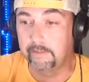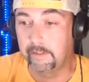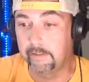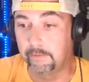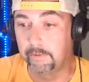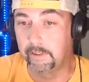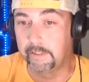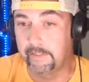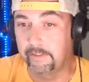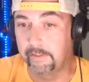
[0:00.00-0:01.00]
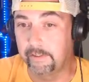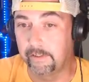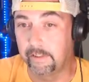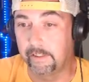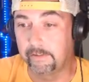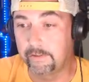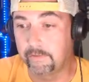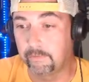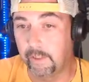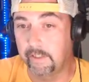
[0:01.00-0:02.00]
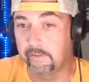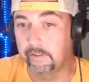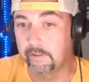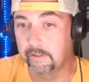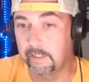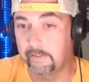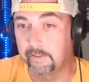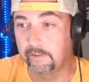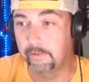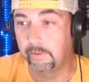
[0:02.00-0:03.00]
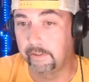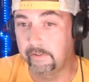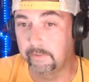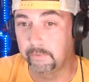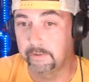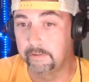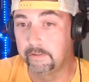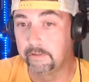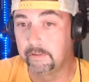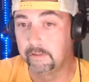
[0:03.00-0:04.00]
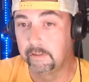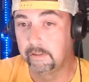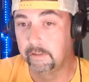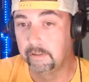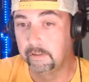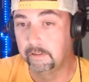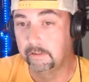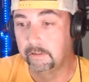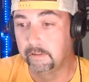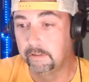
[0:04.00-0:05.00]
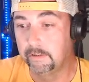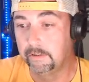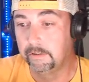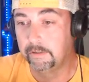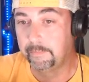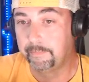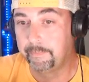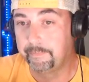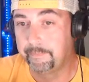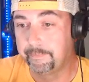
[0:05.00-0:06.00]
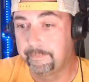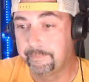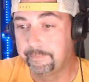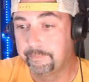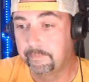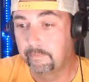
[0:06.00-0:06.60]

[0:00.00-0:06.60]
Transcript: This person isn't speaking.